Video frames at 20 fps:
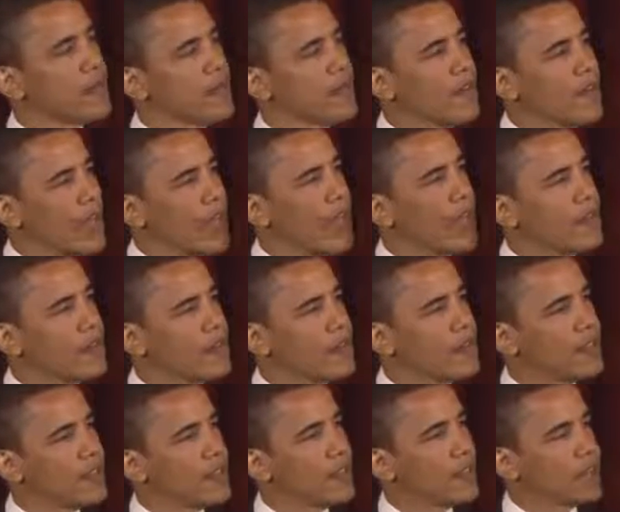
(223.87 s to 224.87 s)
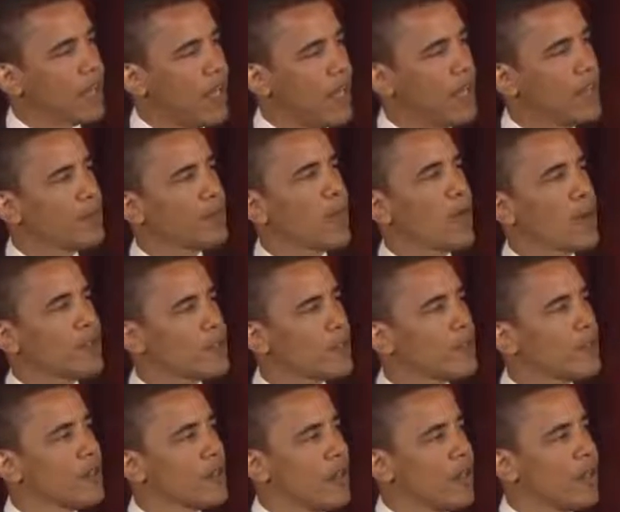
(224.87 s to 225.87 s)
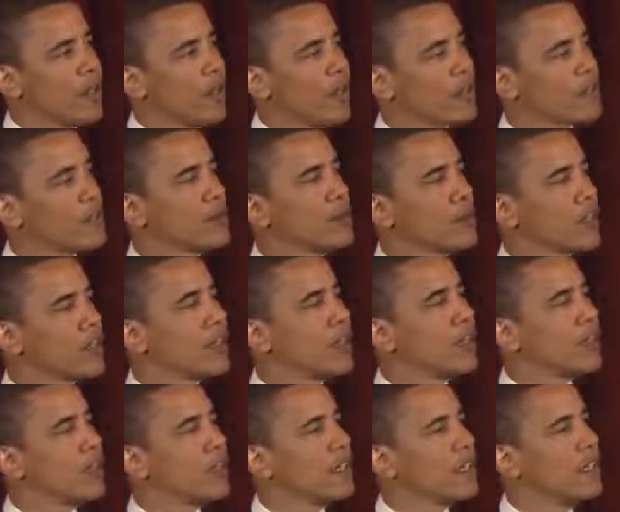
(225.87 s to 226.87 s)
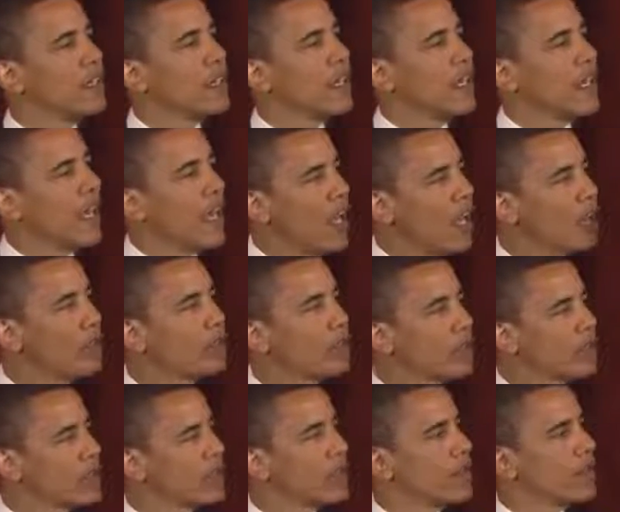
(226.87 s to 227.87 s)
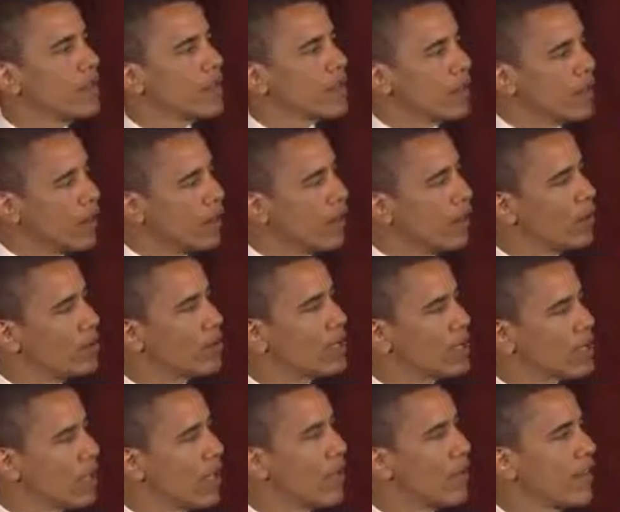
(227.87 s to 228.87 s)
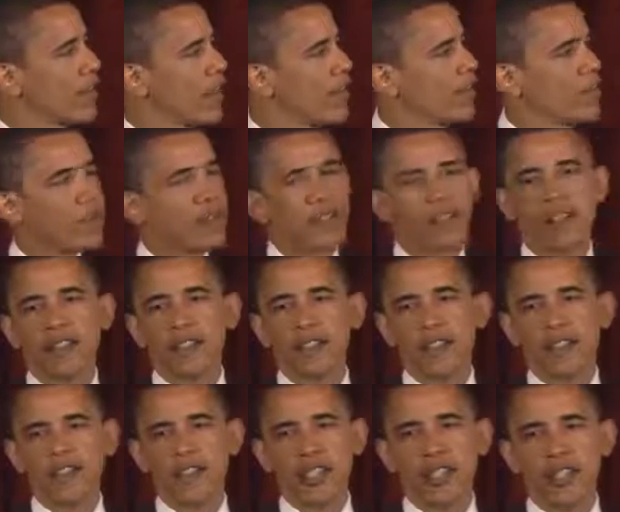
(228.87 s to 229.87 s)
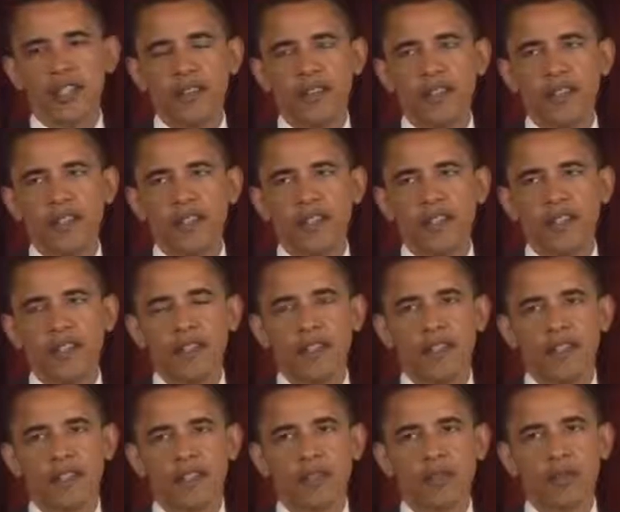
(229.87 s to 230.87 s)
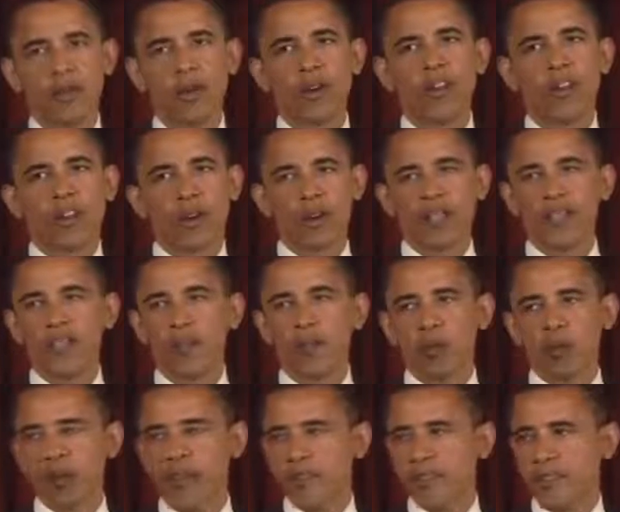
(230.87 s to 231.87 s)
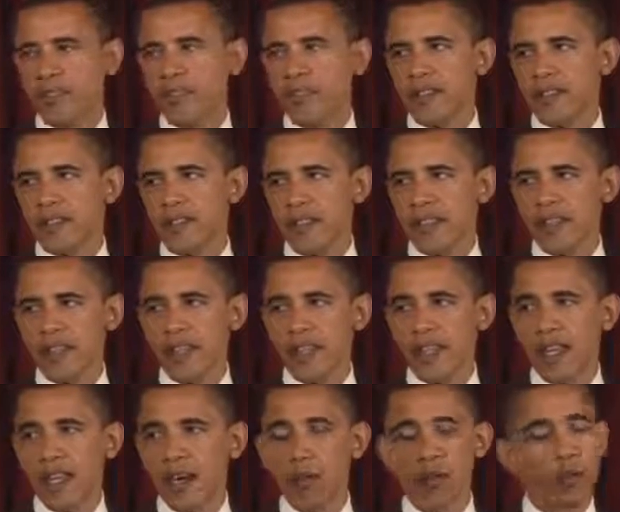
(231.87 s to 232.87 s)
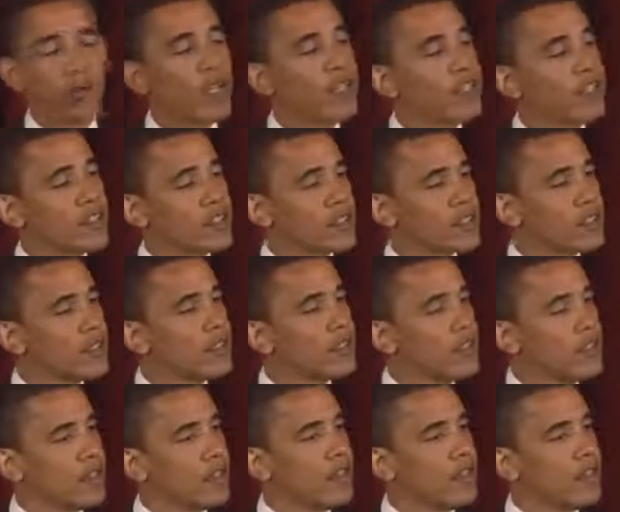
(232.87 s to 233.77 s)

that applied pressure and ultimately helped those in South Africa achieve the extraordinary liberation that I would witness